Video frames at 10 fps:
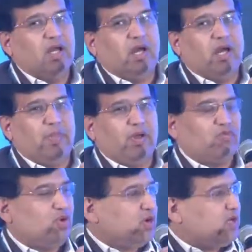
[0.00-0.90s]
and
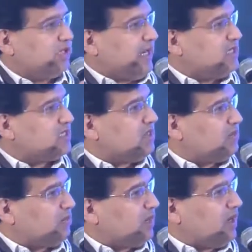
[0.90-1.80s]
therefore that is
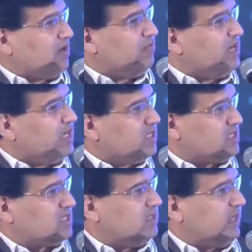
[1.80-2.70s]
a
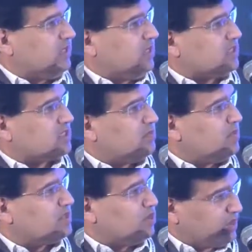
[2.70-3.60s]
convenience that a
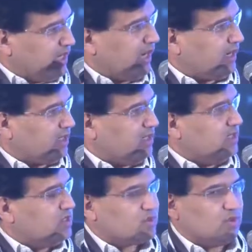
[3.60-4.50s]
customer is looking at.
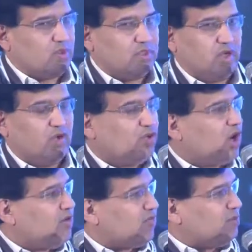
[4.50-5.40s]
So the
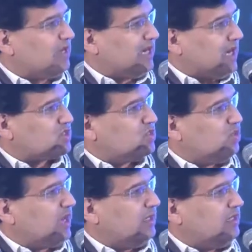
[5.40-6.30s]
overall, from the
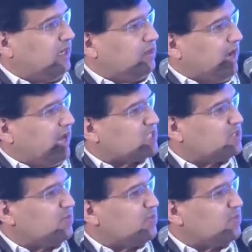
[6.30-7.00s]
grassroots at the last